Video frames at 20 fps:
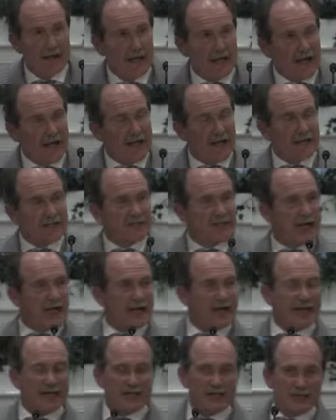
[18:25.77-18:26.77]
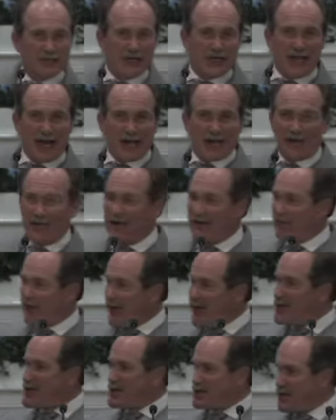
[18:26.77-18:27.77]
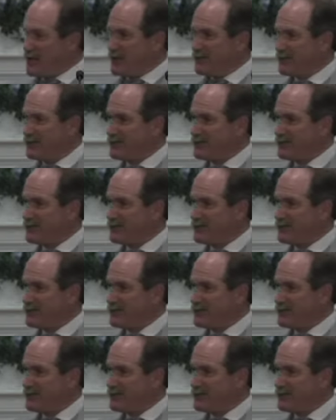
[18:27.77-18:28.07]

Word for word: And it's, it's like a revelation.